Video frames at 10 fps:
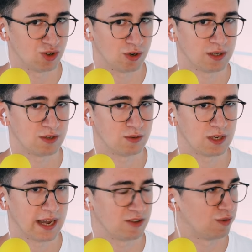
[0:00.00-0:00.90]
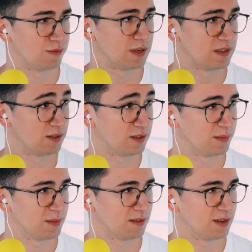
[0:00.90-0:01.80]
Journey to the Edge of Reason or
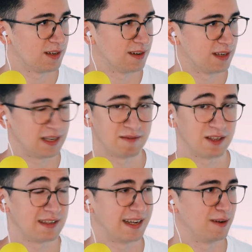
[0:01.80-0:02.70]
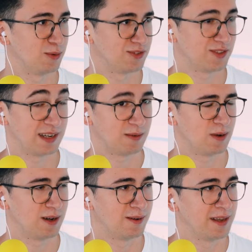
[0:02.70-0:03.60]
something, right? Even the title was just like,
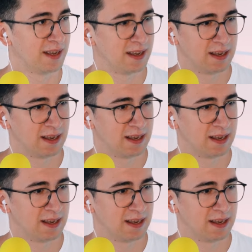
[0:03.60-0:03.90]
wow.